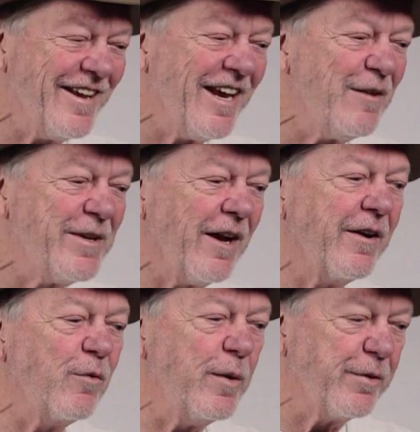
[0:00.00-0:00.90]
came
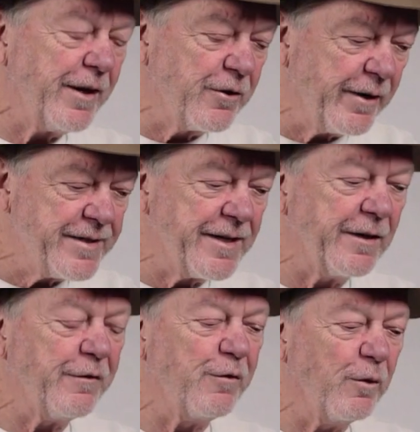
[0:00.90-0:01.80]
down and we played Crazy
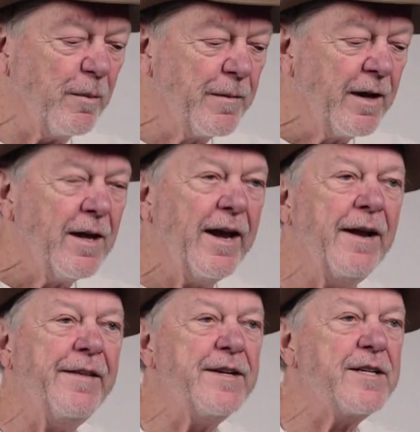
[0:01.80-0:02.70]
Love for them.
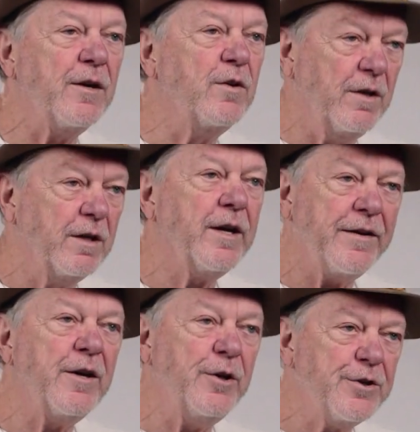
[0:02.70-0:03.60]
And they said, I
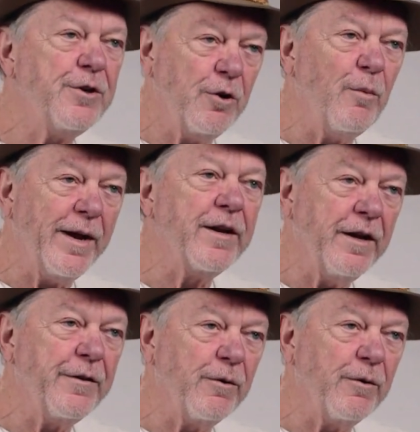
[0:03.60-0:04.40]
think you should go make another